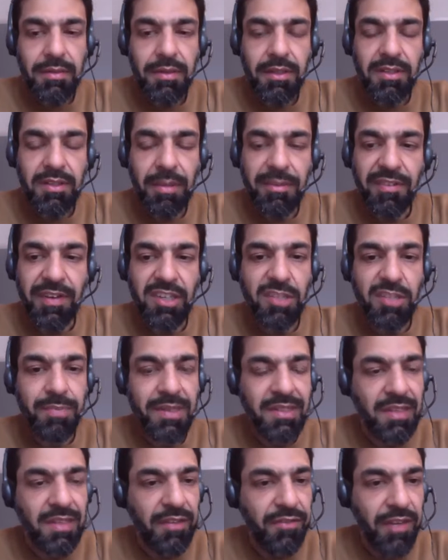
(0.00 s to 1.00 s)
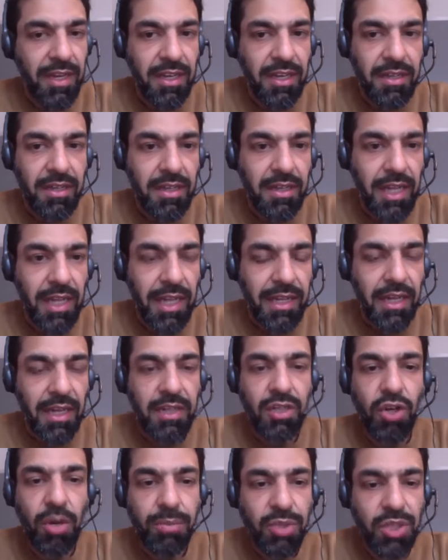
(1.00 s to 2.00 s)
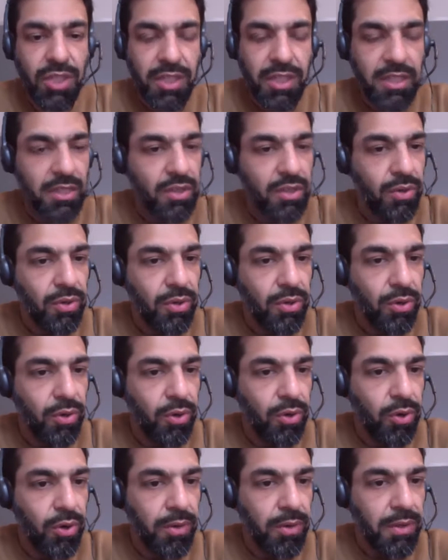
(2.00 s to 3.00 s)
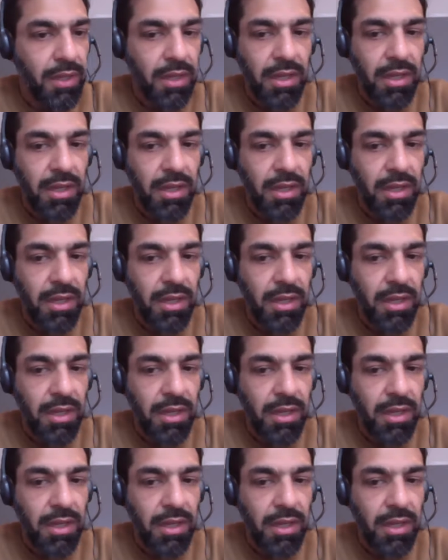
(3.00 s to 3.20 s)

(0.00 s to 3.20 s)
something very specific, like adoption or